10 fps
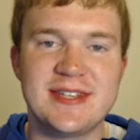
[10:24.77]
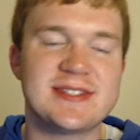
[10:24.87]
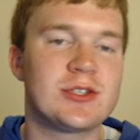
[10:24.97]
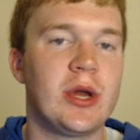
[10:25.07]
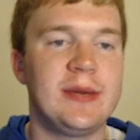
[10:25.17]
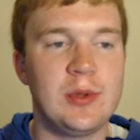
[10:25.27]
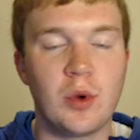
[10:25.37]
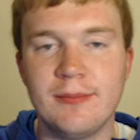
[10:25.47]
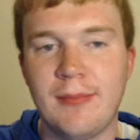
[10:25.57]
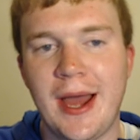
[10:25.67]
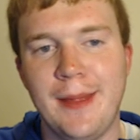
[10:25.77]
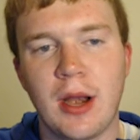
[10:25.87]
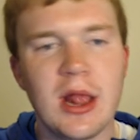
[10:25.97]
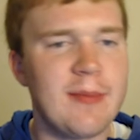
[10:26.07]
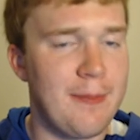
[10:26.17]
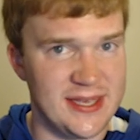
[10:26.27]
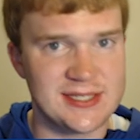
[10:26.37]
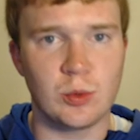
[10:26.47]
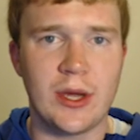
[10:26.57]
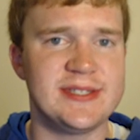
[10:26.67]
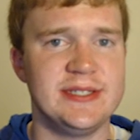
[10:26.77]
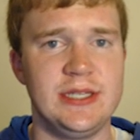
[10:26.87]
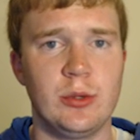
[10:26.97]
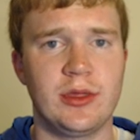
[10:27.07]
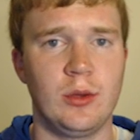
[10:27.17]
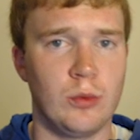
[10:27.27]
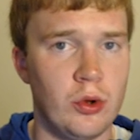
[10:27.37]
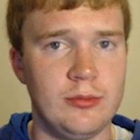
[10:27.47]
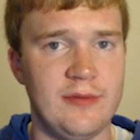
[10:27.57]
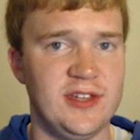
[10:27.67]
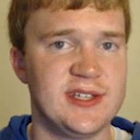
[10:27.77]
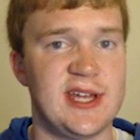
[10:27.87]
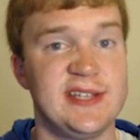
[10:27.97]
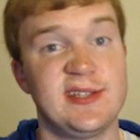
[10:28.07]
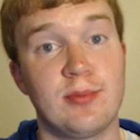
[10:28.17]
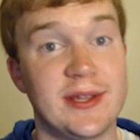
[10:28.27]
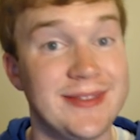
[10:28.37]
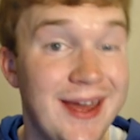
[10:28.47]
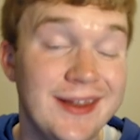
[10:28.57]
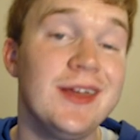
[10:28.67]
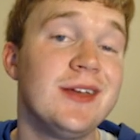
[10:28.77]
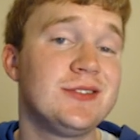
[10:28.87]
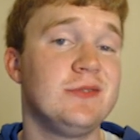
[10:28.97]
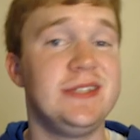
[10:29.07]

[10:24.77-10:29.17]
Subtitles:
This is going to be probably my best way to deal with the Rotom if he decides to bring that, to